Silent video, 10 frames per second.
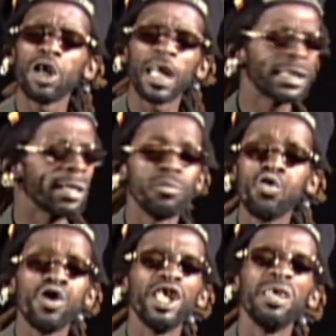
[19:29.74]
lot of
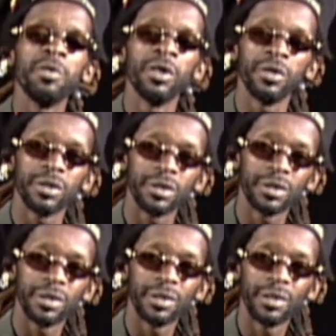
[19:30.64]
more enemy.
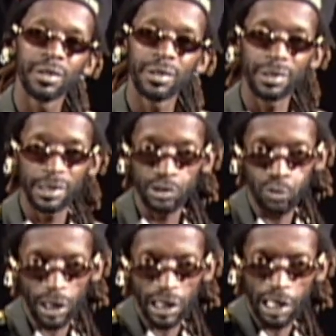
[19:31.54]
In this
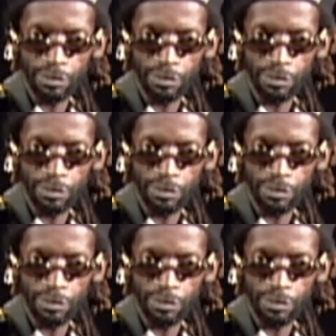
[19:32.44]
one life,